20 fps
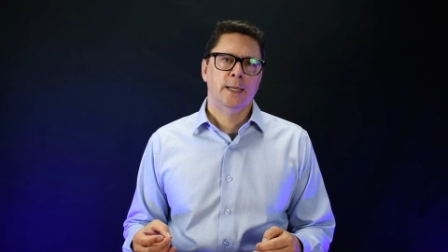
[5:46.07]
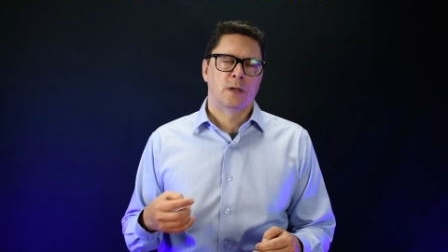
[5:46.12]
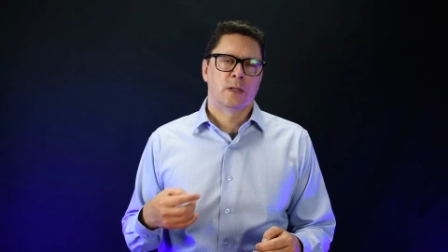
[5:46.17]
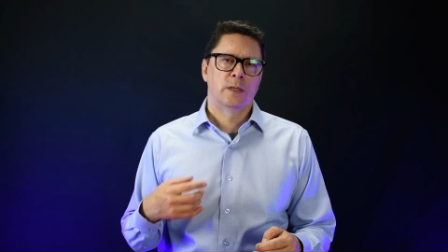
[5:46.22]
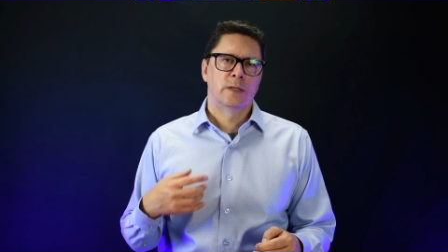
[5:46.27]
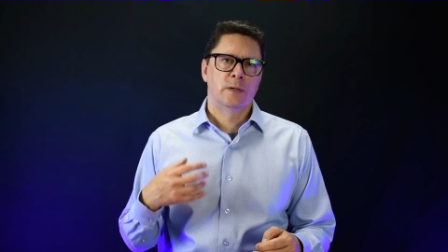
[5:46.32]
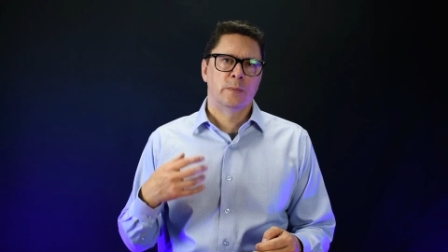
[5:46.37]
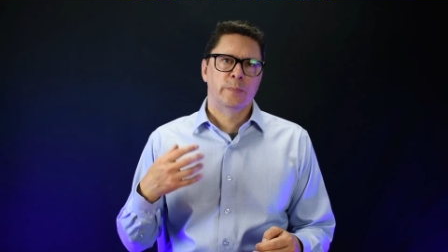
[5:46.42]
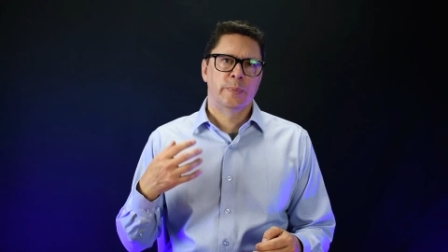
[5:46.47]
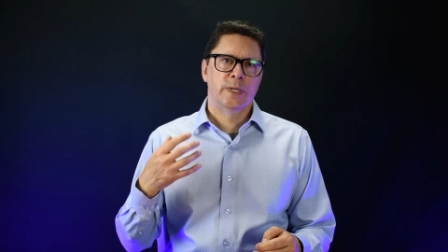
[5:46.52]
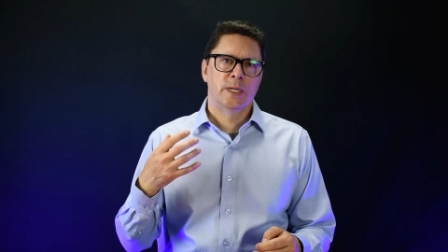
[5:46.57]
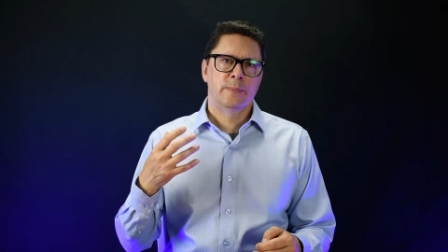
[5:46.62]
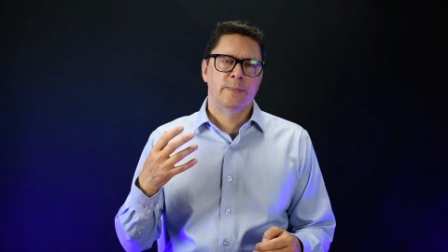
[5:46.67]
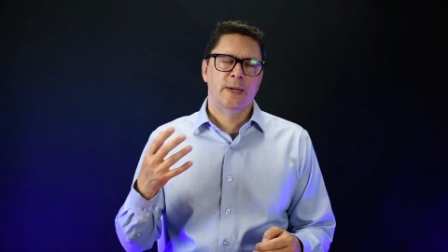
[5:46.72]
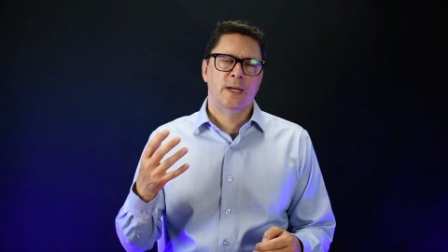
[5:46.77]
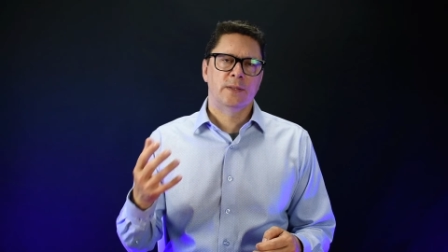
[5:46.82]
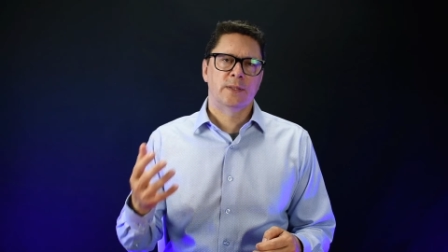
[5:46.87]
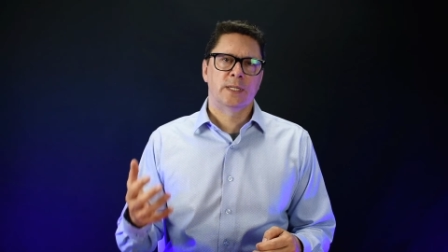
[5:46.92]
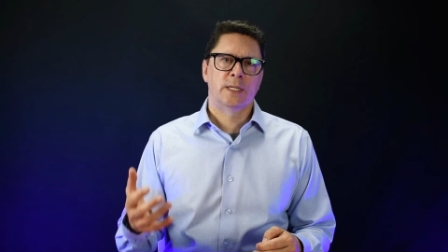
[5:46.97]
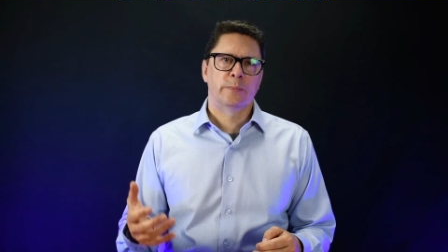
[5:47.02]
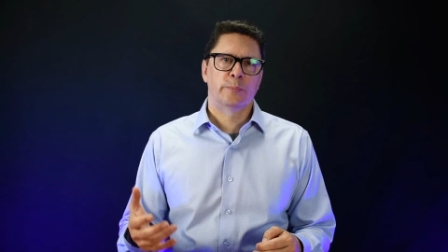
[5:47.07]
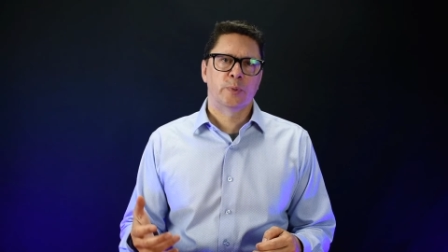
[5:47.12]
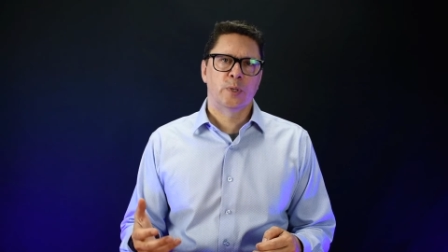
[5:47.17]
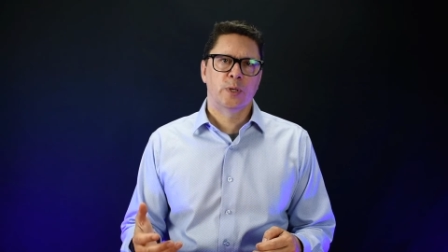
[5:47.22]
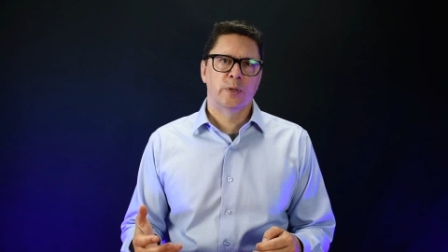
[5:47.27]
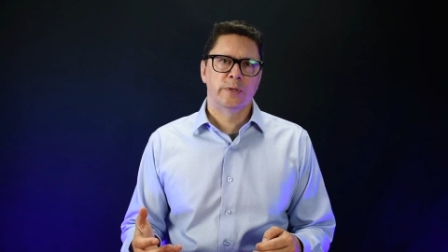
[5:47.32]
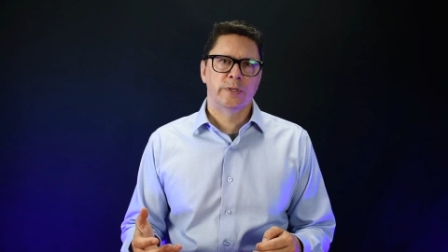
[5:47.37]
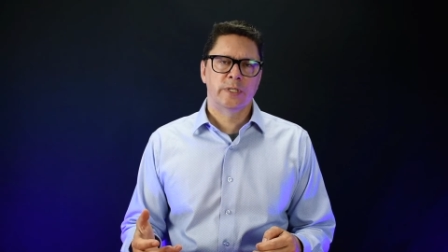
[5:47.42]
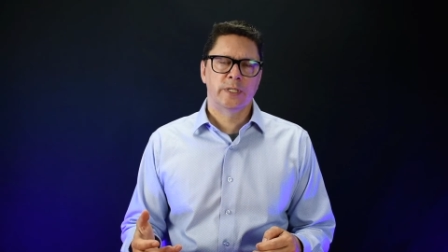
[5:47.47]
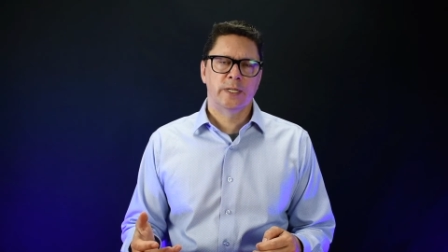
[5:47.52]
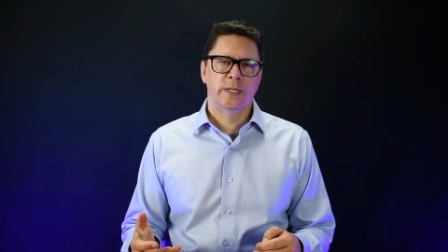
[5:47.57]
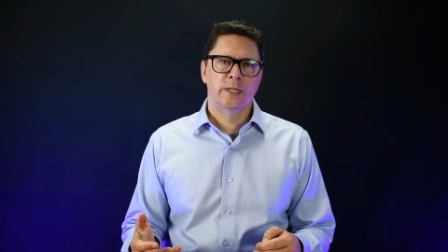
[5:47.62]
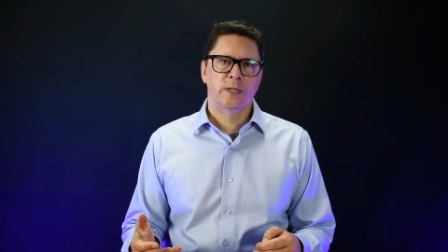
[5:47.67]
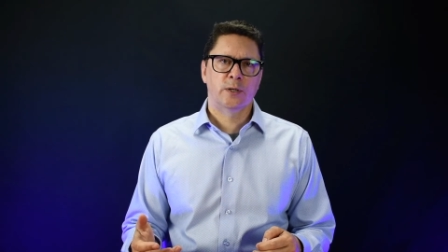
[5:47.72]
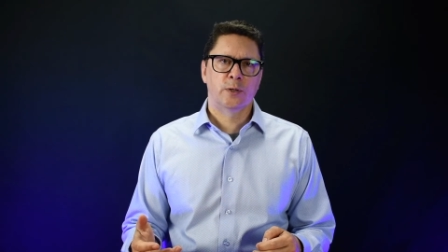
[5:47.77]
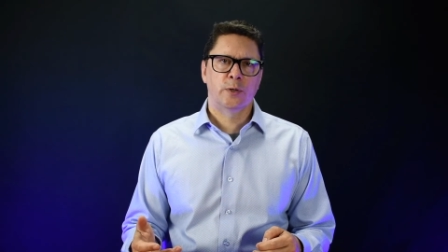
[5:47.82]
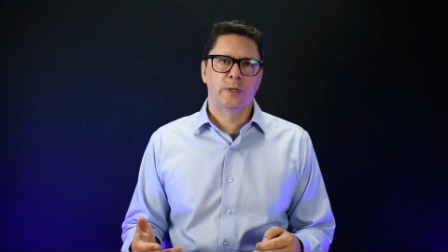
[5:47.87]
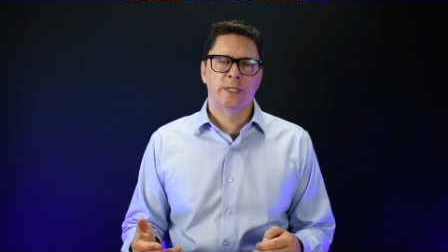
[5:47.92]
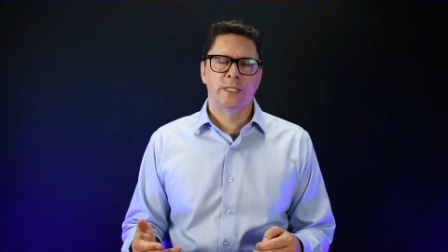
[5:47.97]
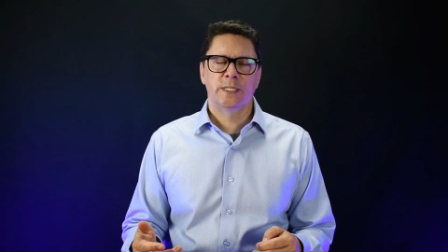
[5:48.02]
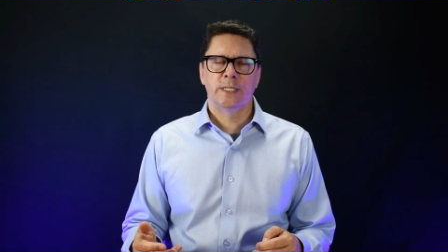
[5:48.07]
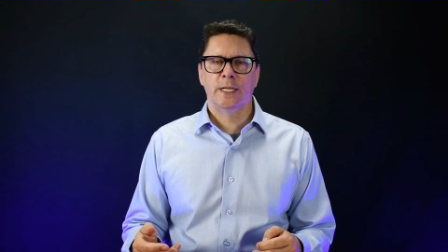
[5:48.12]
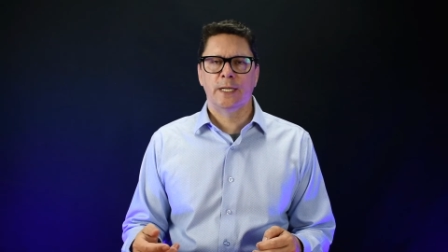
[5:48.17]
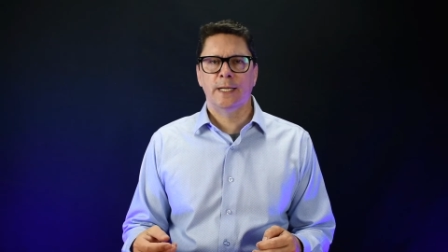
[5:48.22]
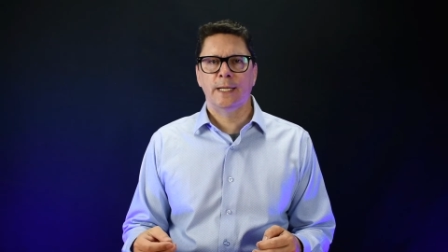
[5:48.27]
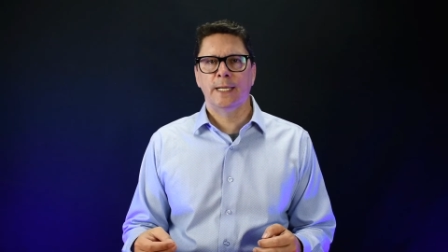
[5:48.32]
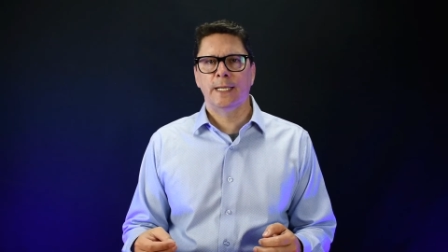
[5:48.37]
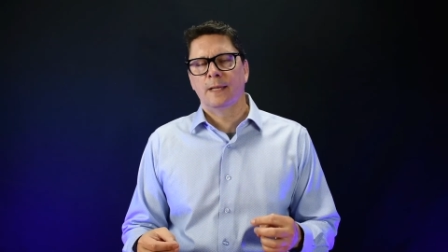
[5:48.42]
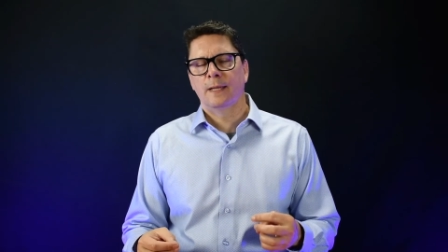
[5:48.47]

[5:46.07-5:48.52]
a little bit about the approach that you're going to take